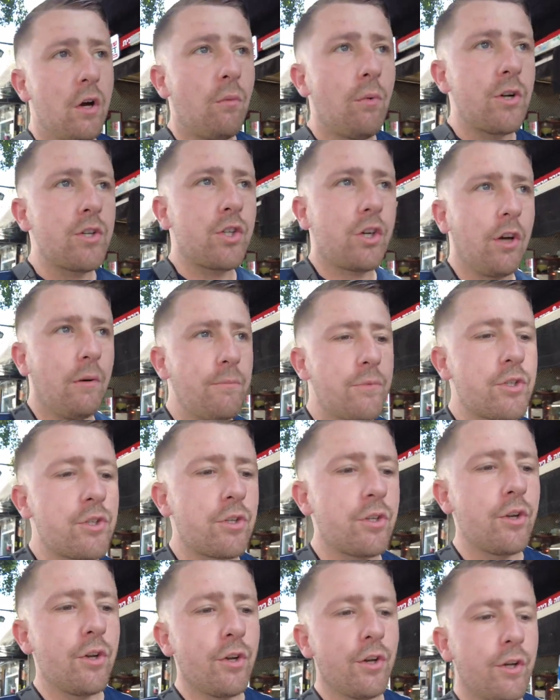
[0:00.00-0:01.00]
which comes
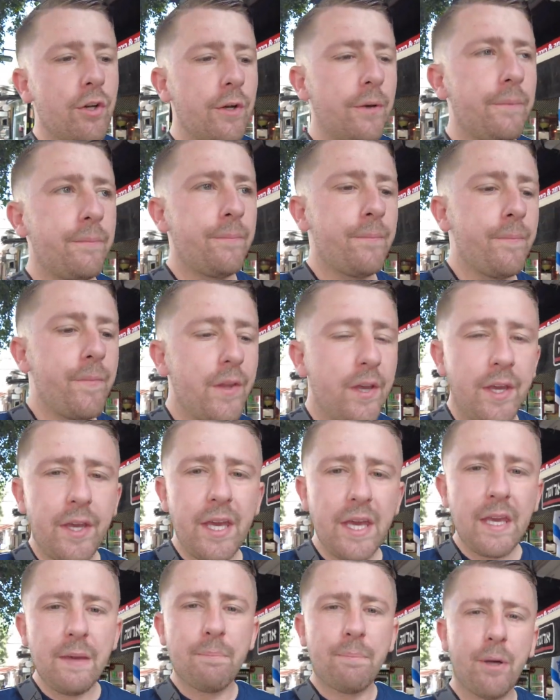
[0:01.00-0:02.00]
to
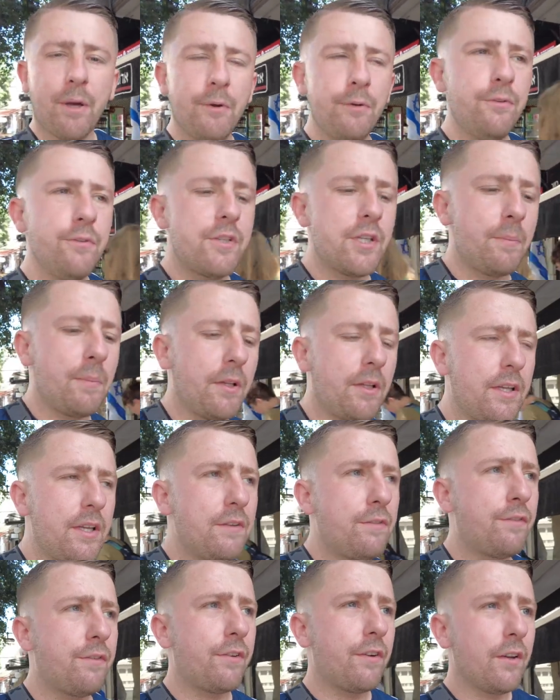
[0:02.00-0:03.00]
eight pounds, I
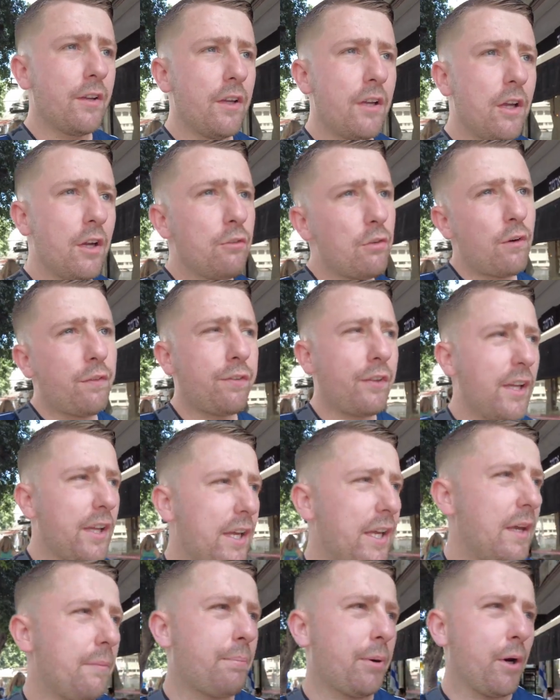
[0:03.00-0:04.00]
believe. Roughly
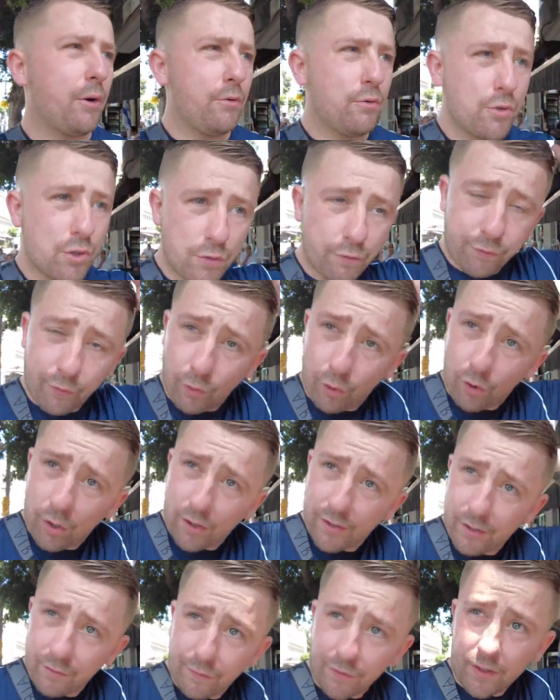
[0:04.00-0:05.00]
eight pounds
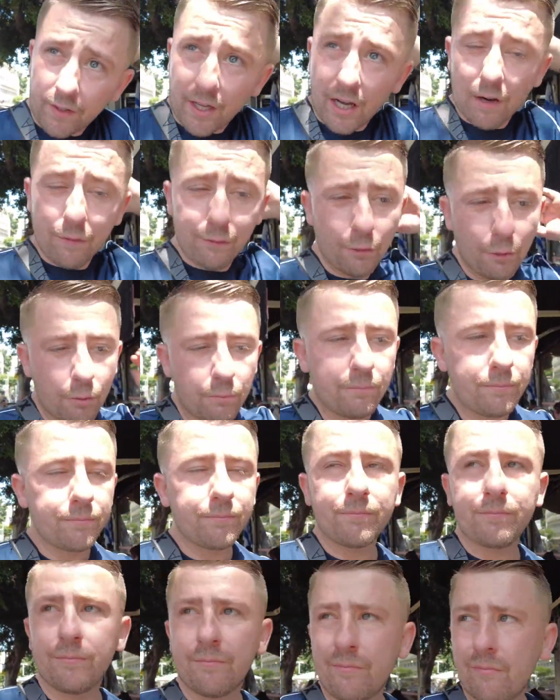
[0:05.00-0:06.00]
for the falafel.
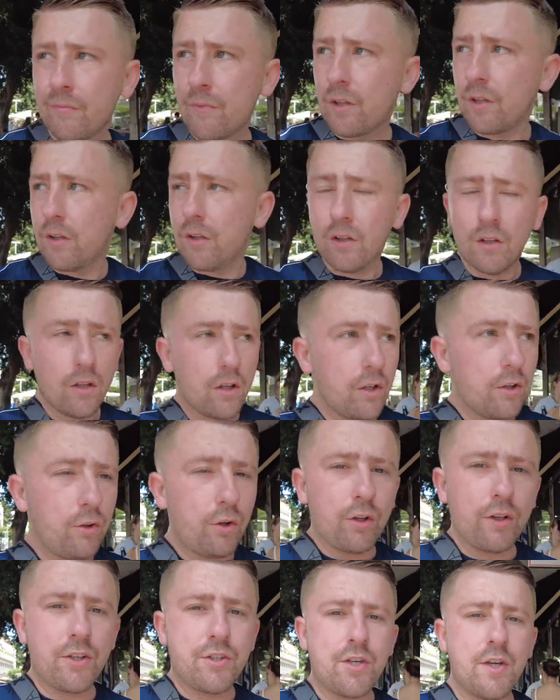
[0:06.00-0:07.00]

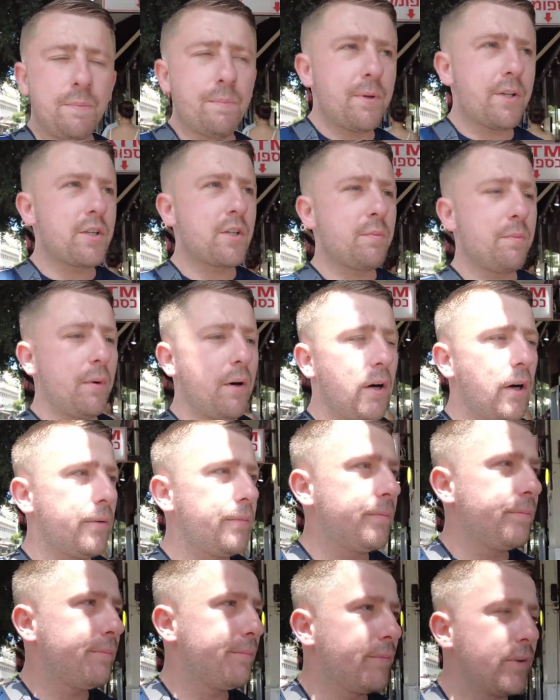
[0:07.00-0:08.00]
Not the cheapest, but
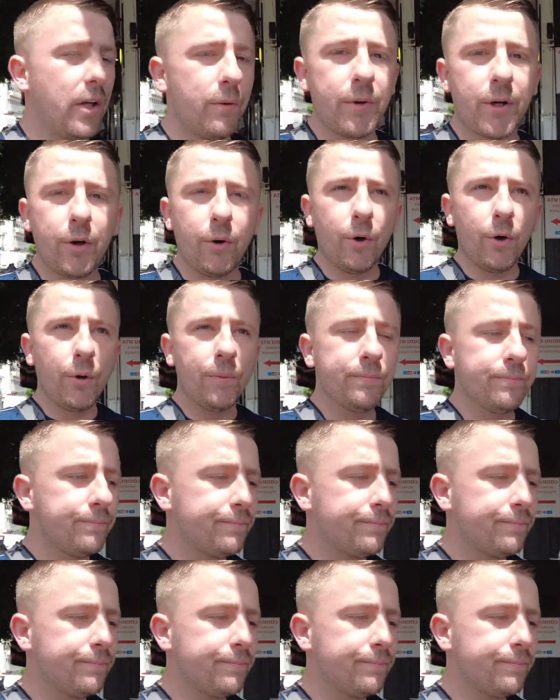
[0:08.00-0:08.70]
there we go.